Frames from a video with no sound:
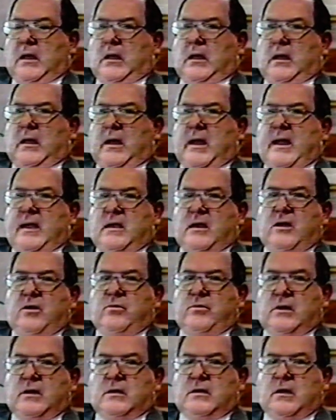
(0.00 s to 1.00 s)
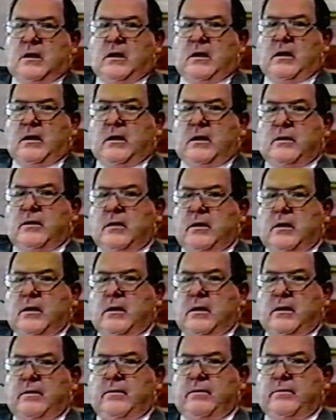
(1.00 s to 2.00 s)
I know that
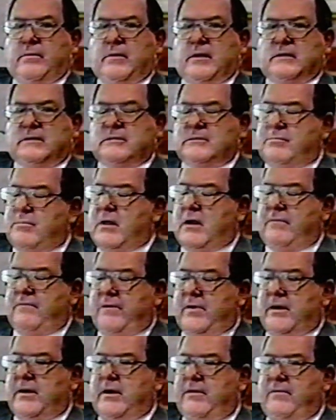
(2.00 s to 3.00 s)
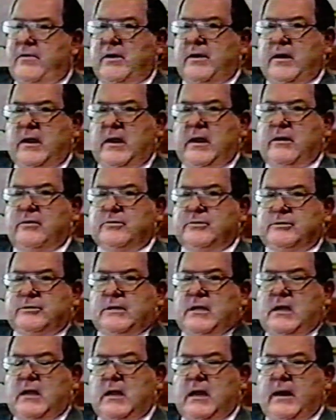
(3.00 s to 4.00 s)
this has been very, very interesting,
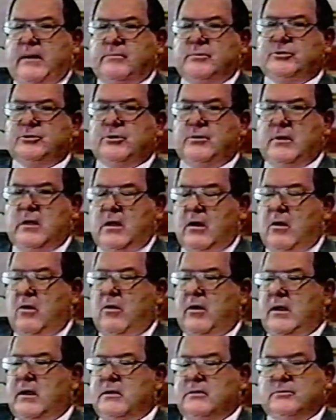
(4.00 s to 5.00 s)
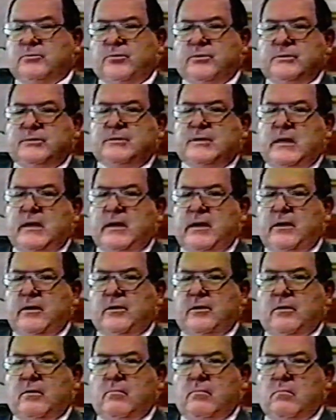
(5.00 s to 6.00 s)
and I'm sure the audience wants to hear
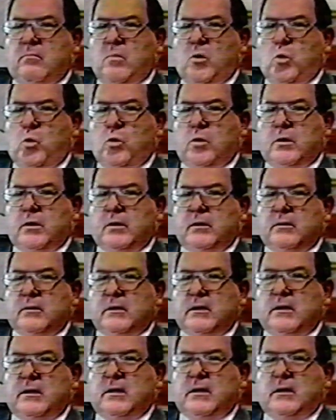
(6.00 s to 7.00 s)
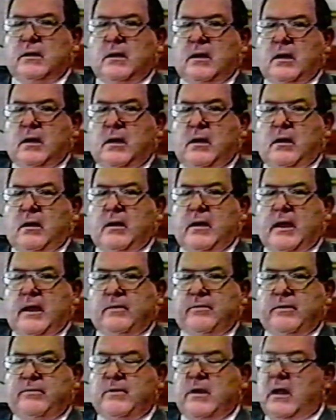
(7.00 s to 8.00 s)
more, and we've
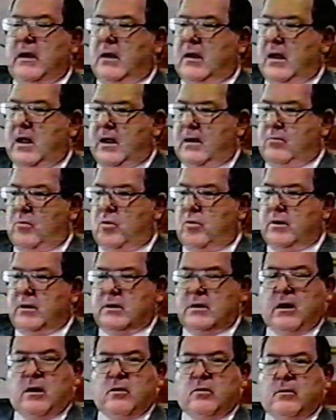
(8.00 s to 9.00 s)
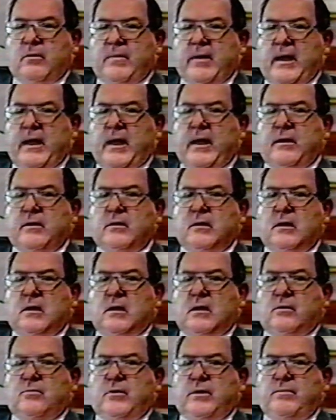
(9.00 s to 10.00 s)
got a lot more to talk about.
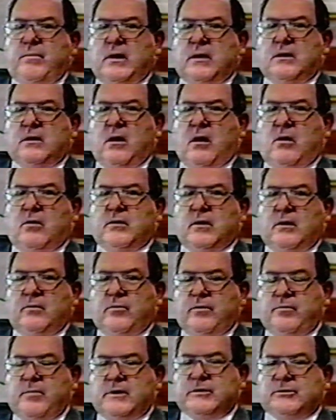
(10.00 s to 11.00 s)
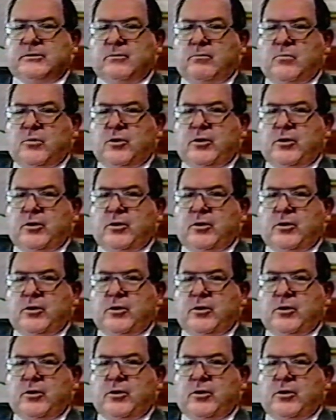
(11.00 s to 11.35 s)
We've been talking with Mr. Murray